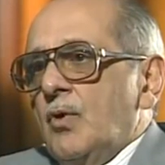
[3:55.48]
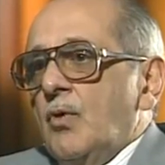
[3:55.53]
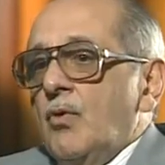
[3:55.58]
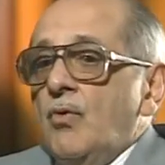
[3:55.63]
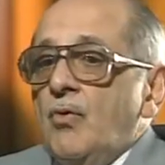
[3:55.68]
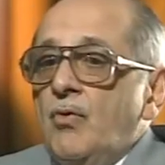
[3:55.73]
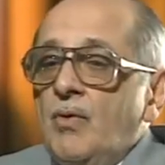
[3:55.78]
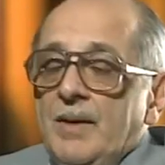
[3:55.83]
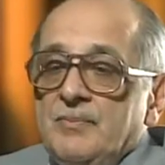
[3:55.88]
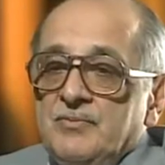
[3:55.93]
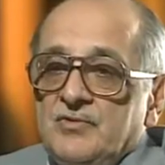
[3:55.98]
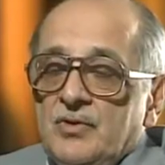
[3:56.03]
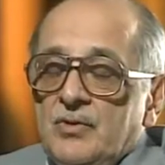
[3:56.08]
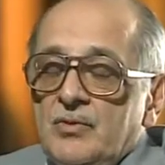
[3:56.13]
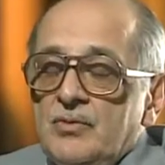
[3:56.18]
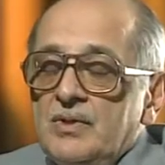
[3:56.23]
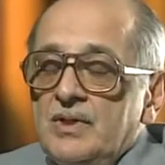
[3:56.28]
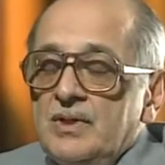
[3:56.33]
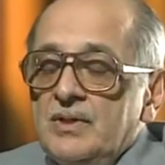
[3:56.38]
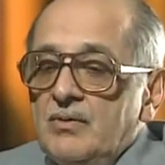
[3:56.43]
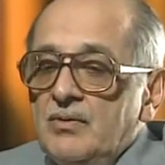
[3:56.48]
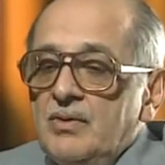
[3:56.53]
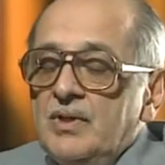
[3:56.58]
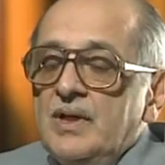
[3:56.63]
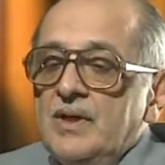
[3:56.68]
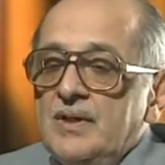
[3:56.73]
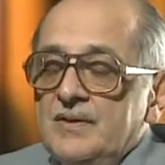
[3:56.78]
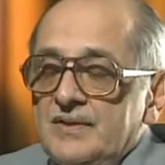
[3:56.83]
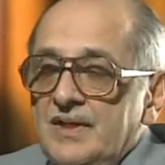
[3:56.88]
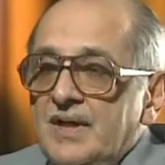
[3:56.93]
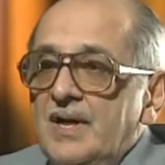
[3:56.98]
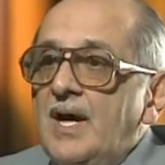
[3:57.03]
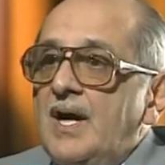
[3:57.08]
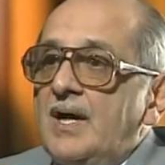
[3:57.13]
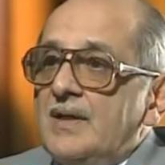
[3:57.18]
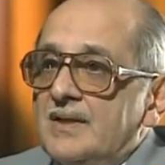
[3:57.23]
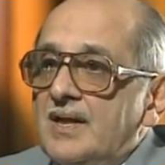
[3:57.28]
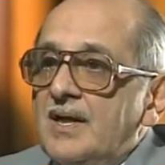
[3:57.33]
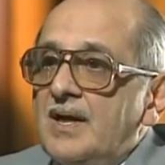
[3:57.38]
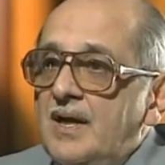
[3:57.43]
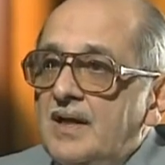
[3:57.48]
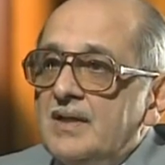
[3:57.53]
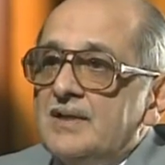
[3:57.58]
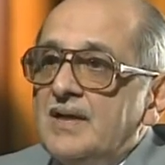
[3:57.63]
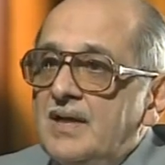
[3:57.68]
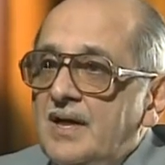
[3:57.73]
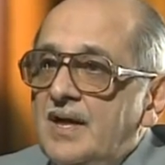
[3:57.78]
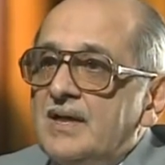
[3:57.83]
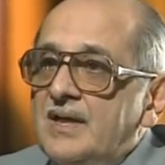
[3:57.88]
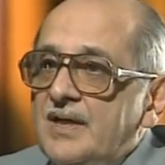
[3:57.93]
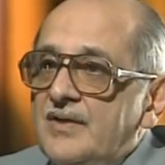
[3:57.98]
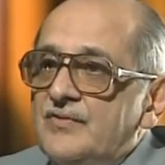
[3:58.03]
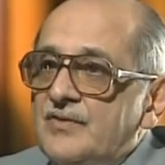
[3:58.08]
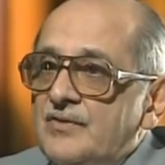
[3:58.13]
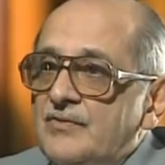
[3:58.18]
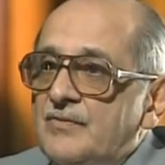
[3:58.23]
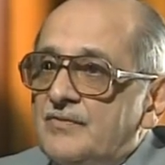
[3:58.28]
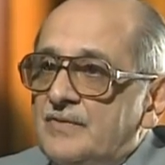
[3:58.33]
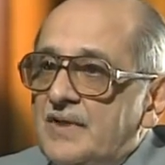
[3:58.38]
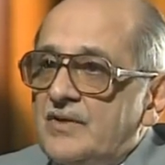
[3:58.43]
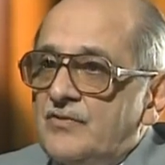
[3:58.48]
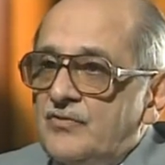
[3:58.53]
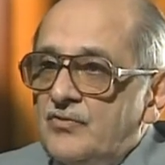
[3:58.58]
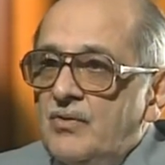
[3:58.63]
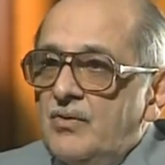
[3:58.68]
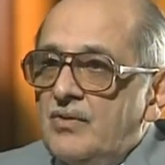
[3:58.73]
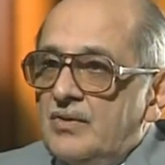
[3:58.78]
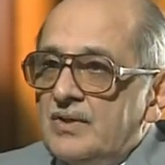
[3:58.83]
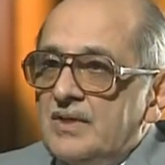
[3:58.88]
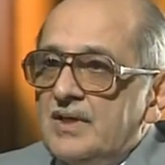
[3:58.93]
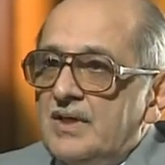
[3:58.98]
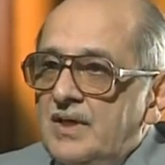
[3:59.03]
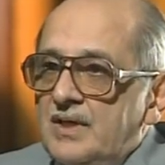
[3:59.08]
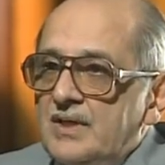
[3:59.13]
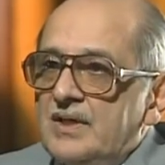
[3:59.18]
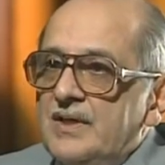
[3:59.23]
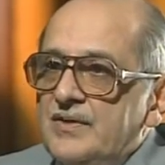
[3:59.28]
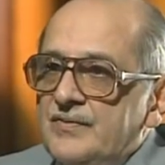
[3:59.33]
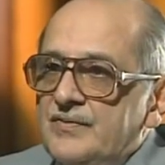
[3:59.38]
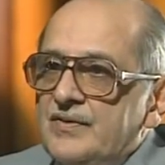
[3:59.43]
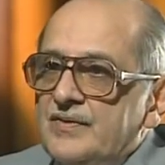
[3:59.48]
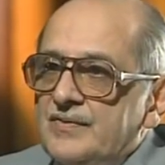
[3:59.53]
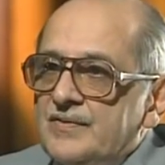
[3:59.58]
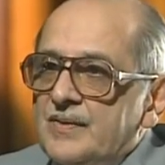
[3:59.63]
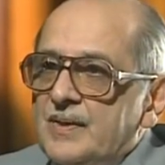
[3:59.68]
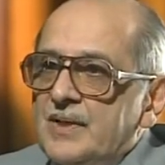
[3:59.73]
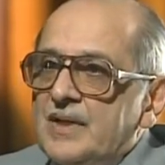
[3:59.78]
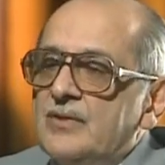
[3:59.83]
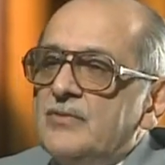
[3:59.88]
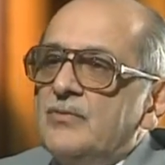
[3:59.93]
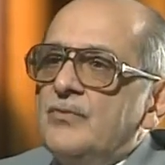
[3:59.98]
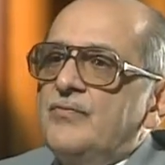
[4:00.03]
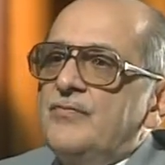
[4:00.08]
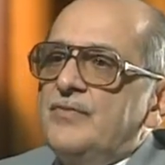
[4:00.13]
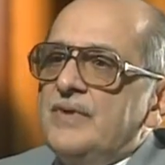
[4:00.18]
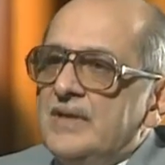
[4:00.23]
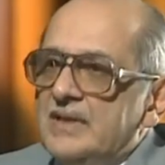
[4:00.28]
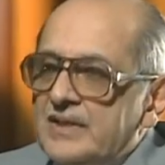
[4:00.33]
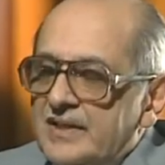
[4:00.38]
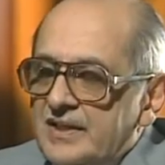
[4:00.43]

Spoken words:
Oh, absolutely. Oh, yeah. There are cases of that sort. There are cases where you feel